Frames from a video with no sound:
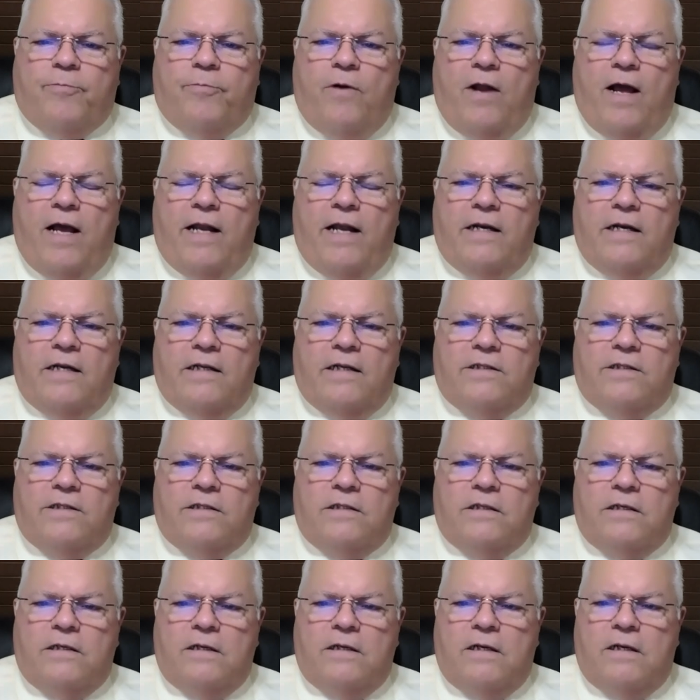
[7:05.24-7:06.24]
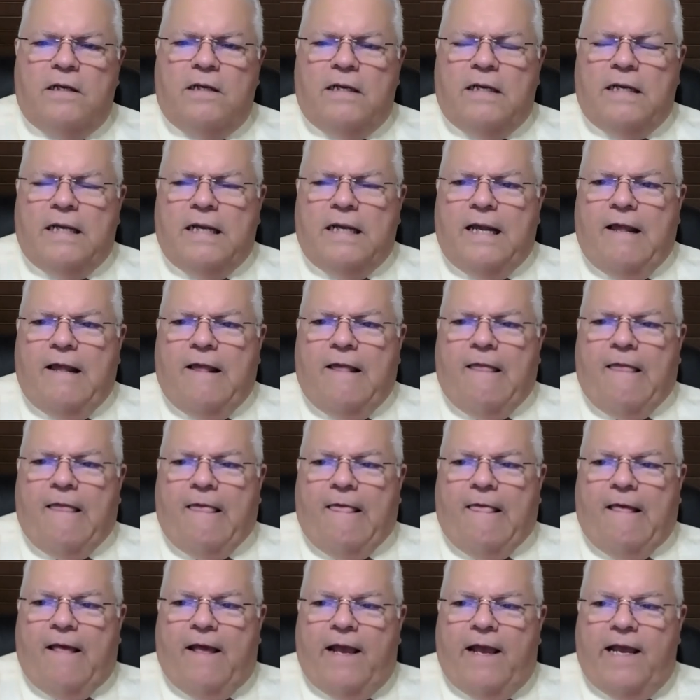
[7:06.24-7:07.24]
uprightness.
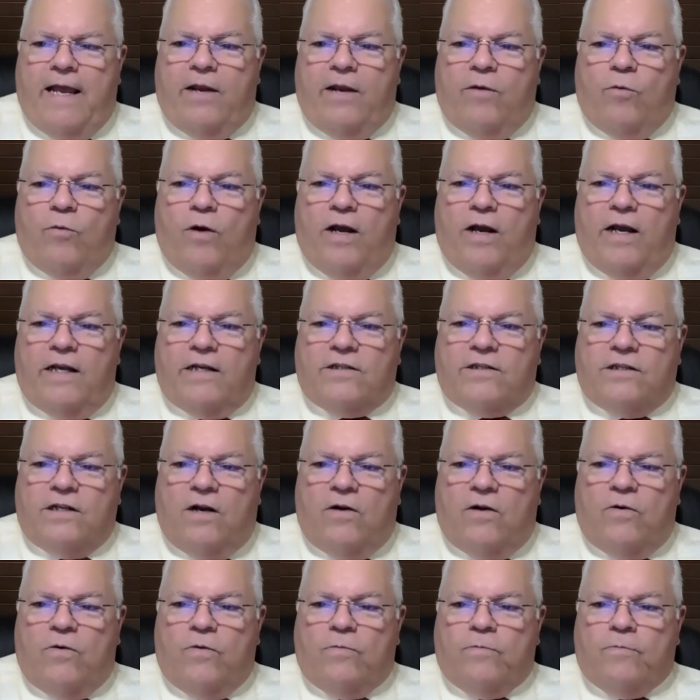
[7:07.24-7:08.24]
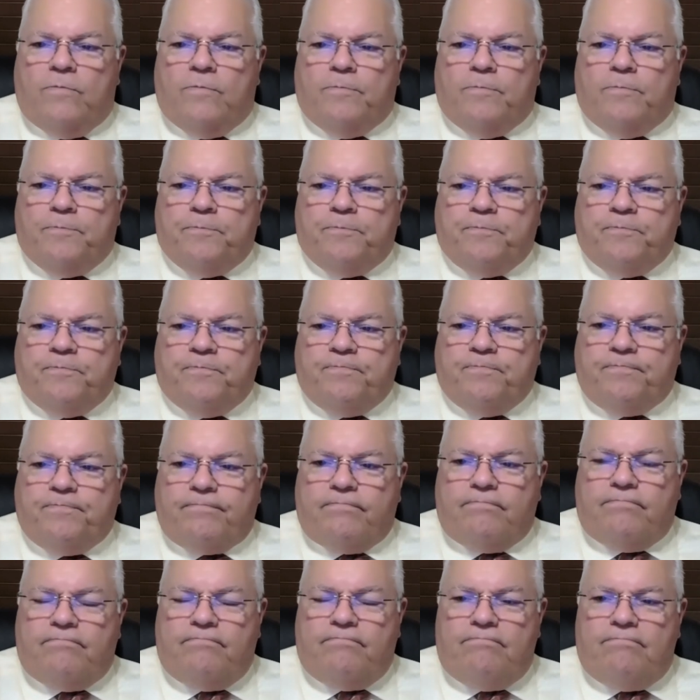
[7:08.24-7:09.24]
Anyway, so
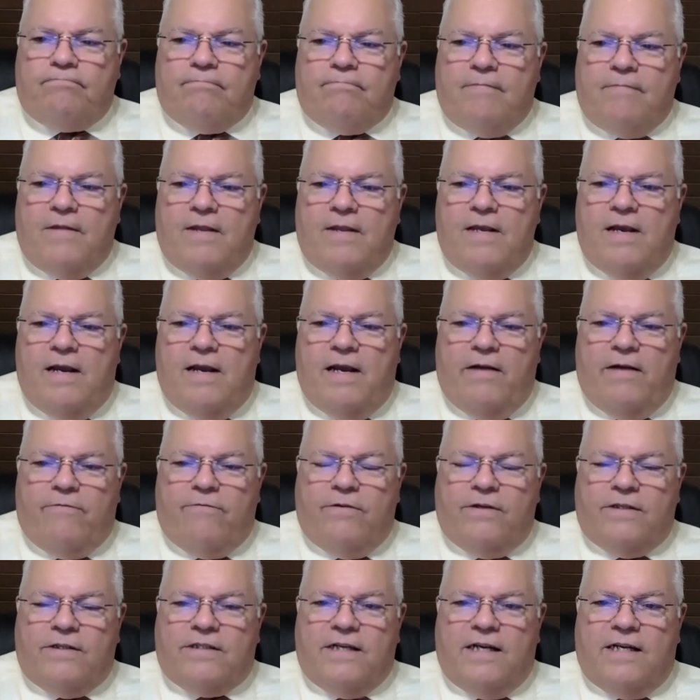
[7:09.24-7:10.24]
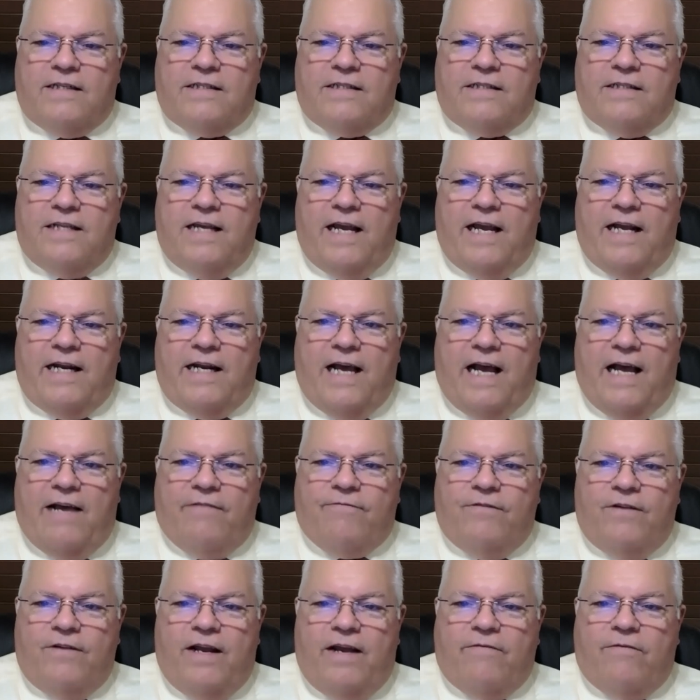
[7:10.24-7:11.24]
ever since then,
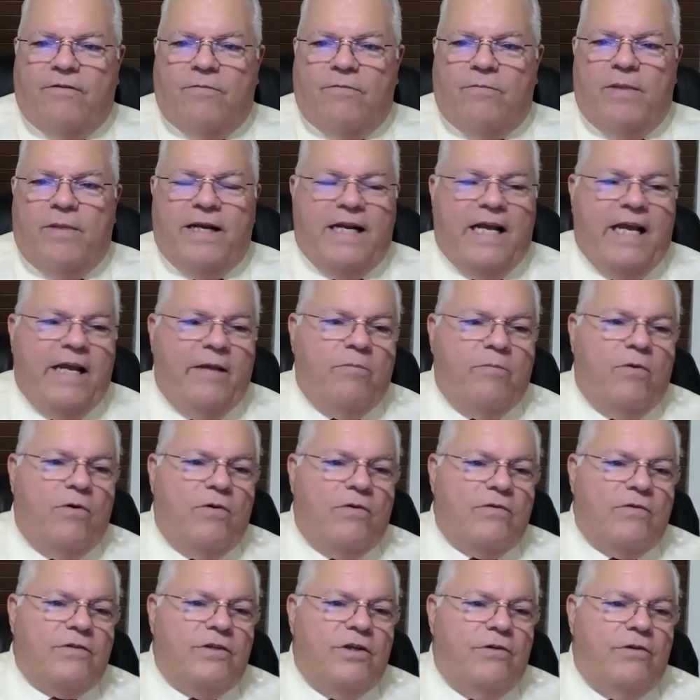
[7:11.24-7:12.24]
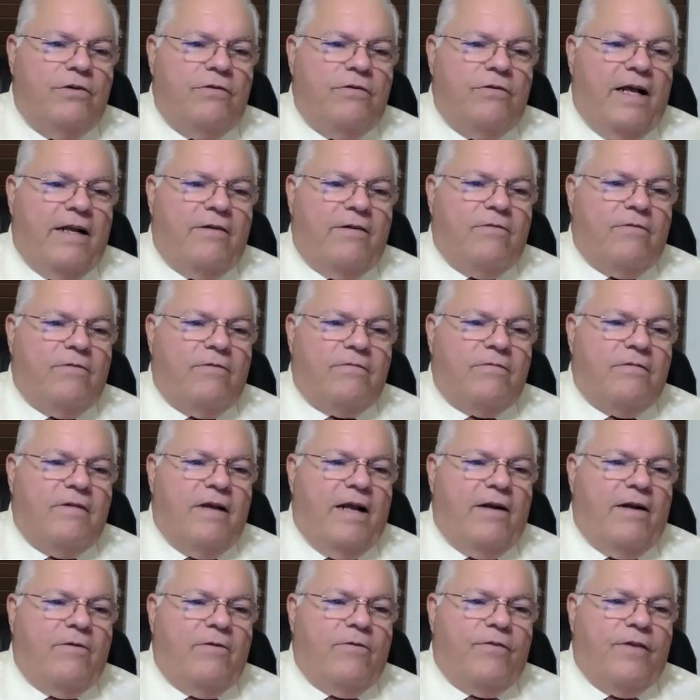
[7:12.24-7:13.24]
I've never been able. You, I don't,
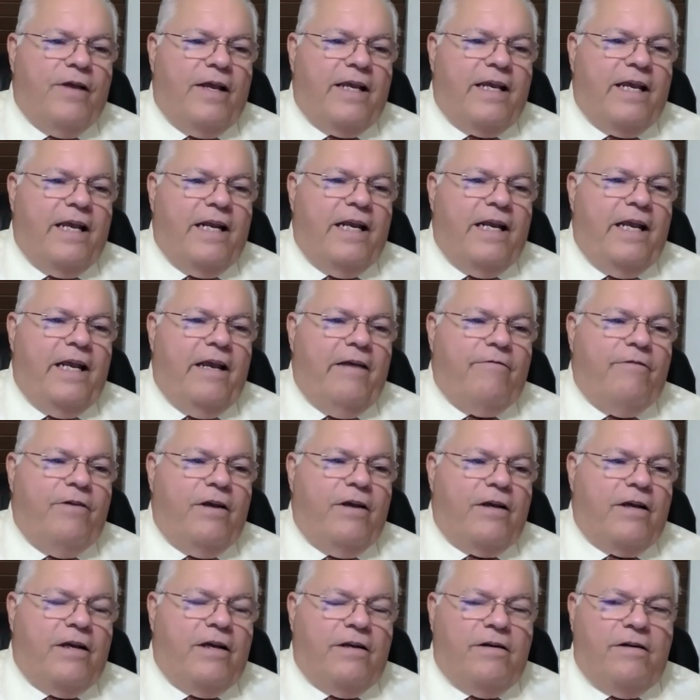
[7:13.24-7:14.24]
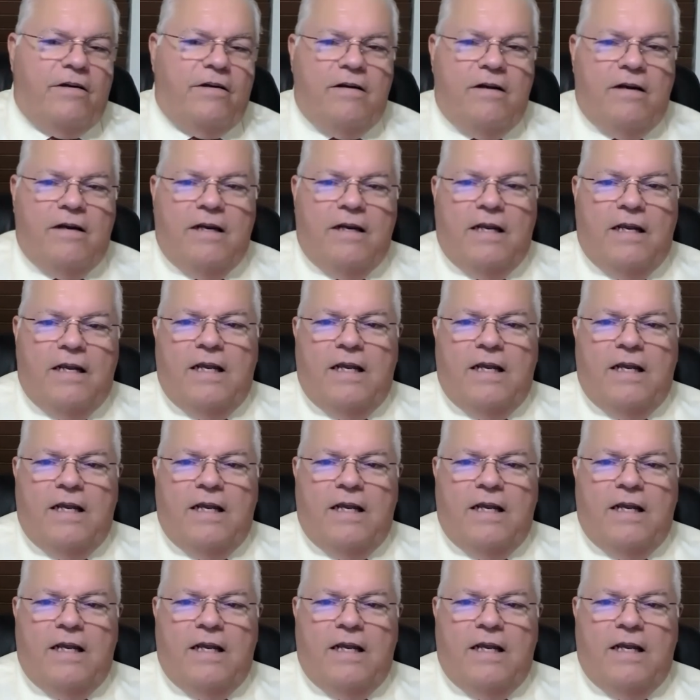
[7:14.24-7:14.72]
I don't think any of you could